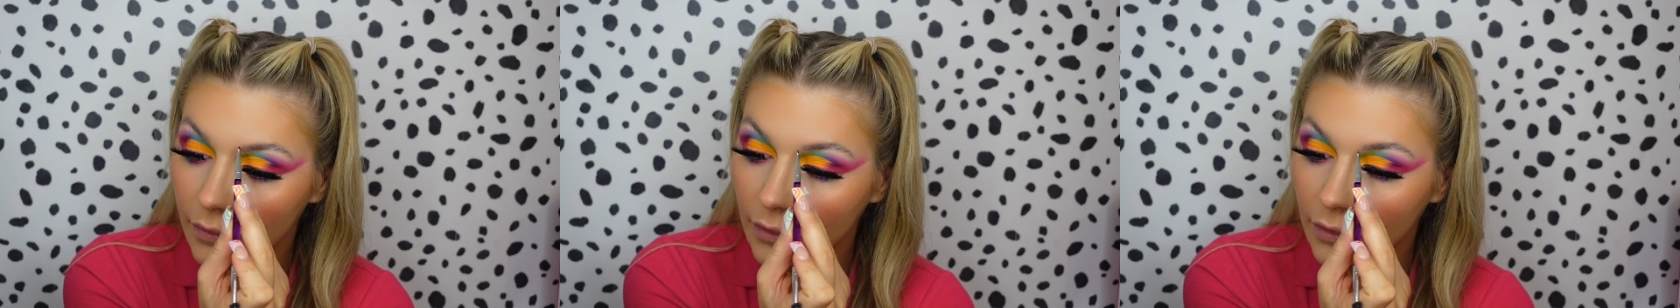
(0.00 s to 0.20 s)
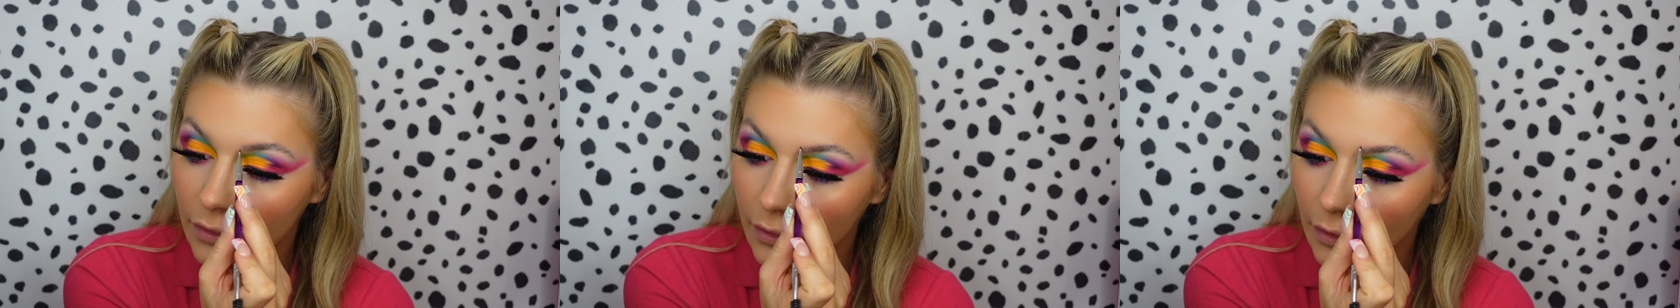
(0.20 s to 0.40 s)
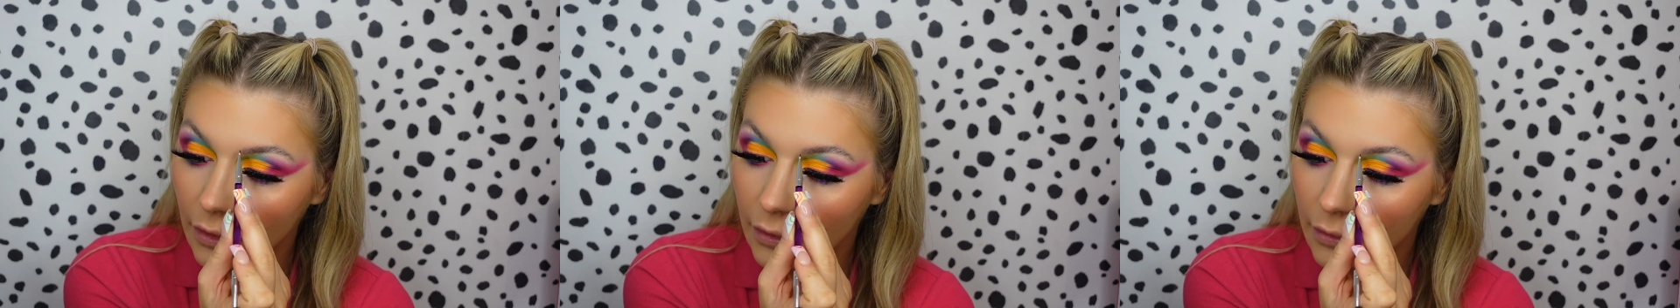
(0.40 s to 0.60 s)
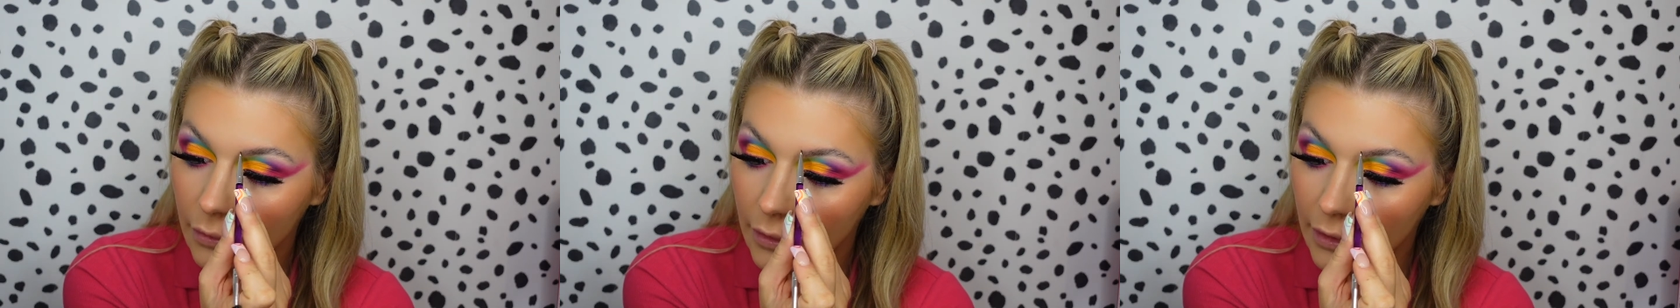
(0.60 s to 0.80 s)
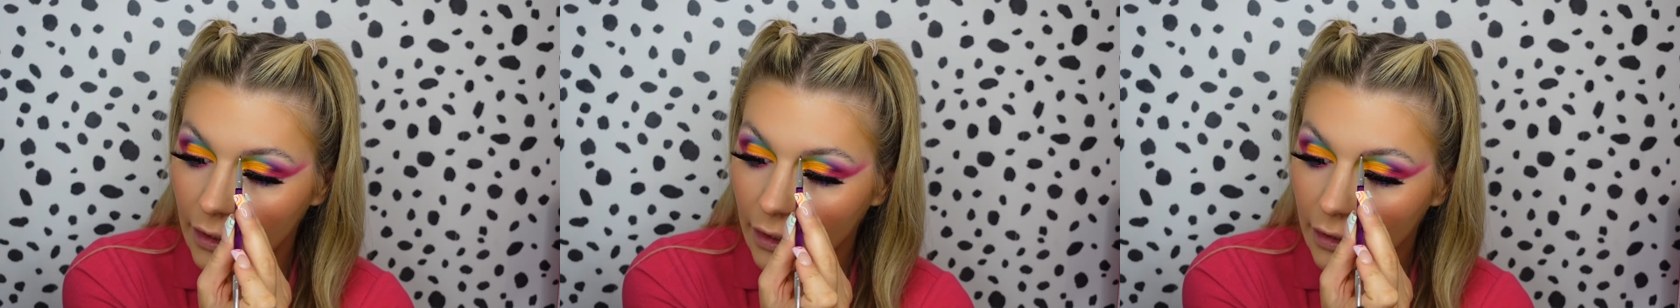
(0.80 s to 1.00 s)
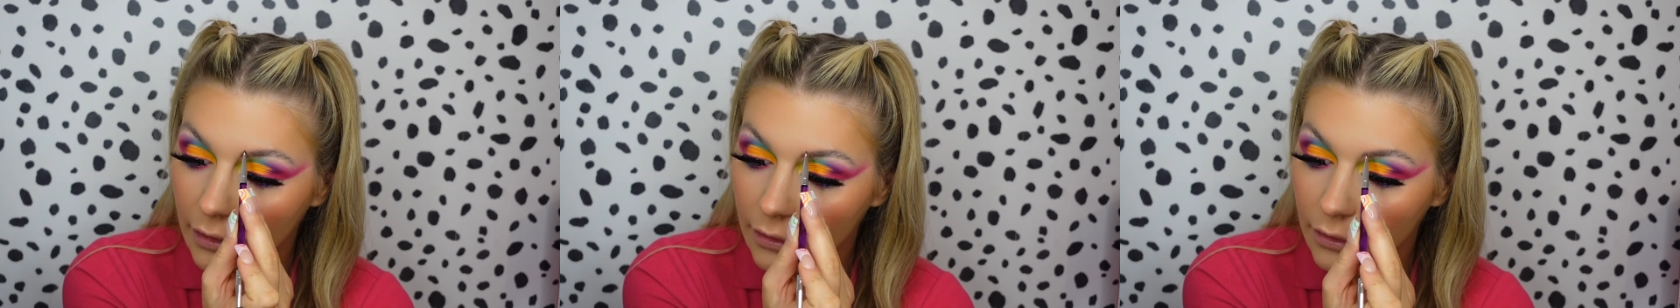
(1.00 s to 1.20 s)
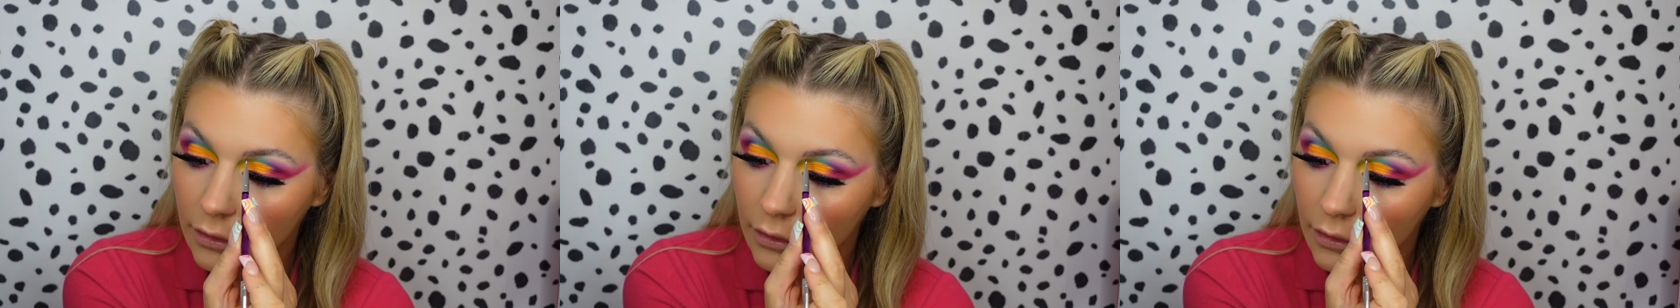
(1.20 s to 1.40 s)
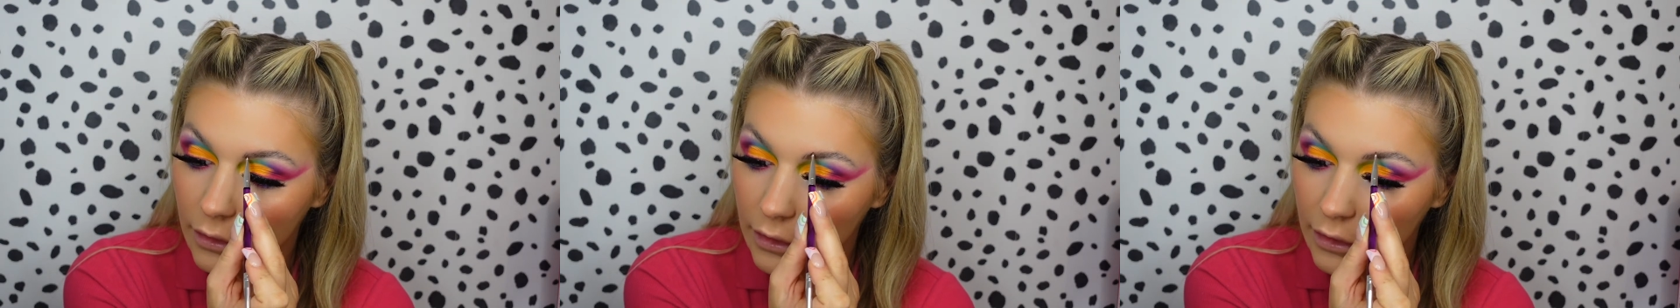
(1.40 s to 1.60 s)
So again,
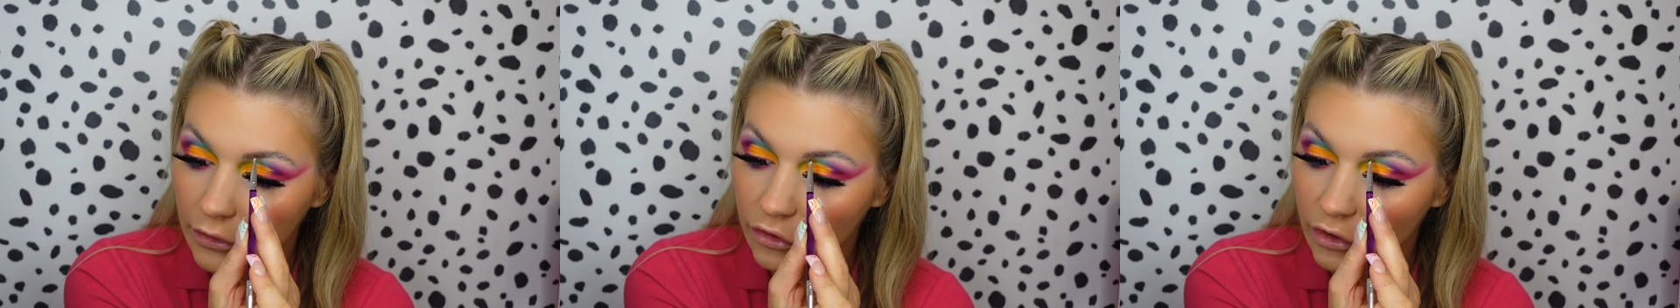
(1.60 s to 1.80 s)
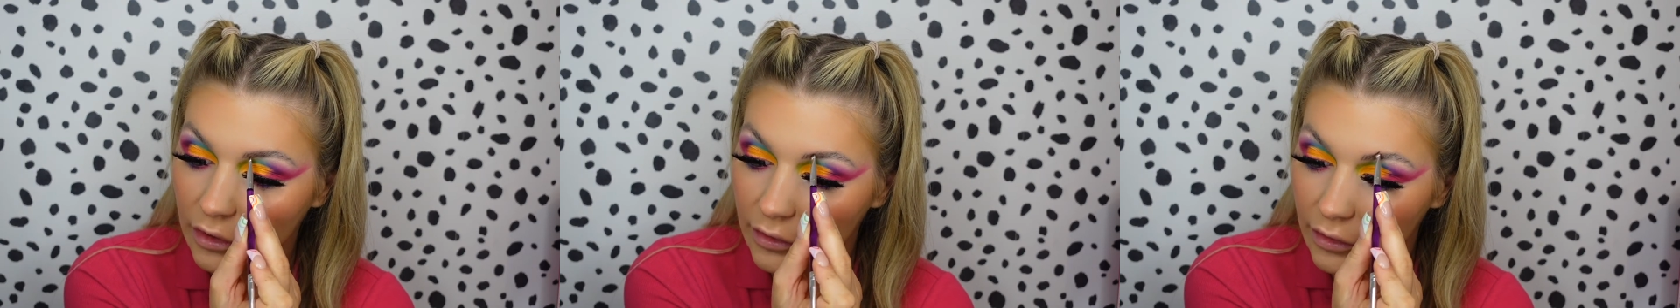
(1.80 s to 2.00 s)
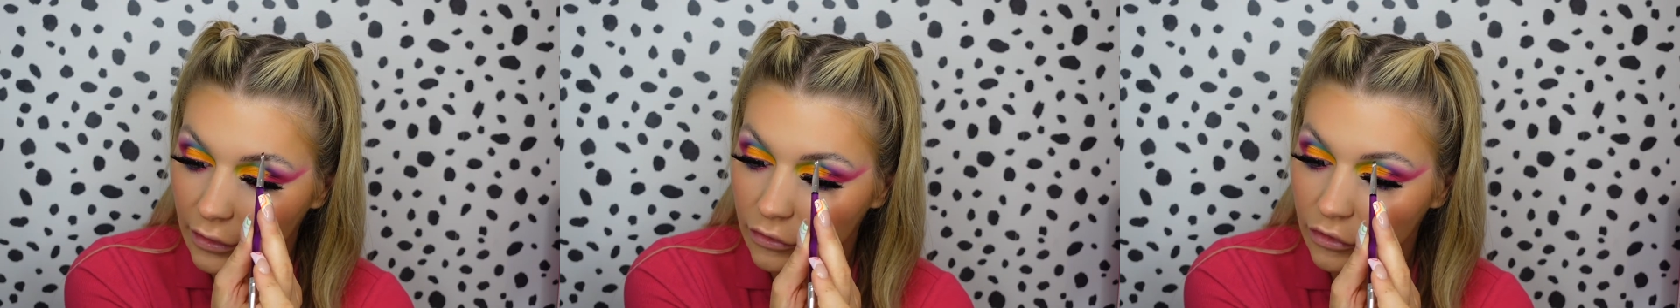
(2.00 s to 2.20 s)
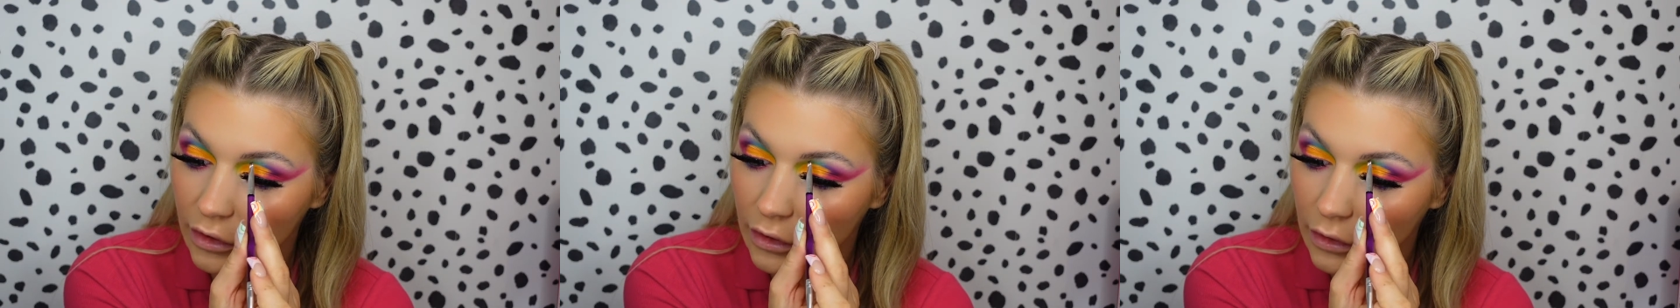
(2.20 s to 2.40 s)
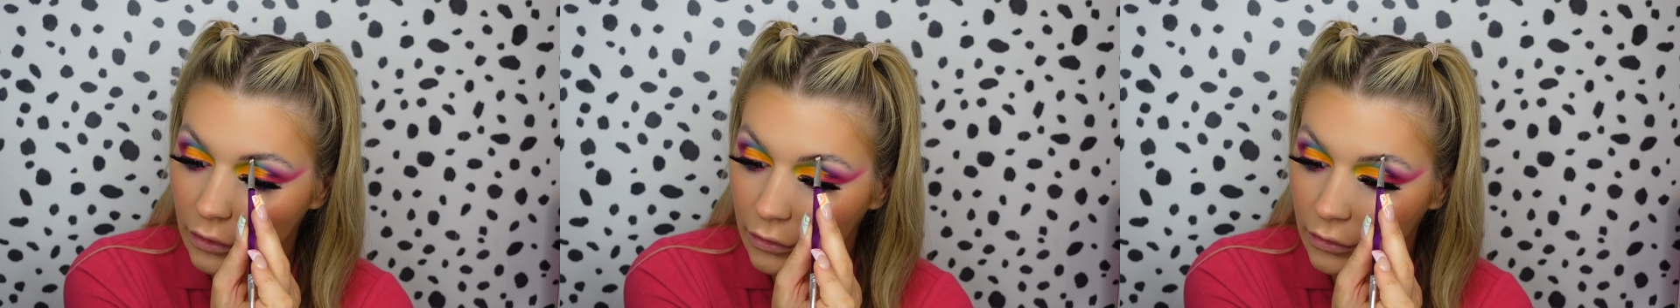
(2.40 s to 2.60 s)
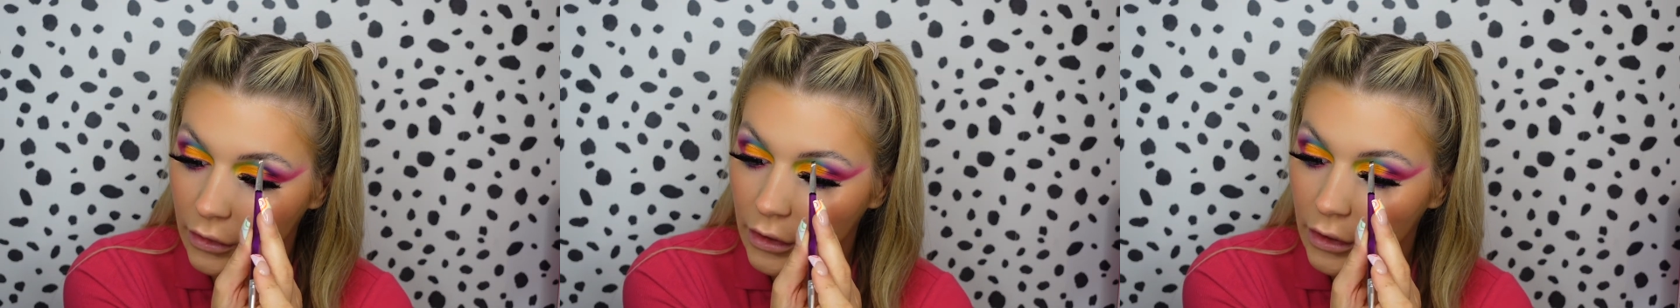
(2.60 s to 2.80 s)
literally so gentle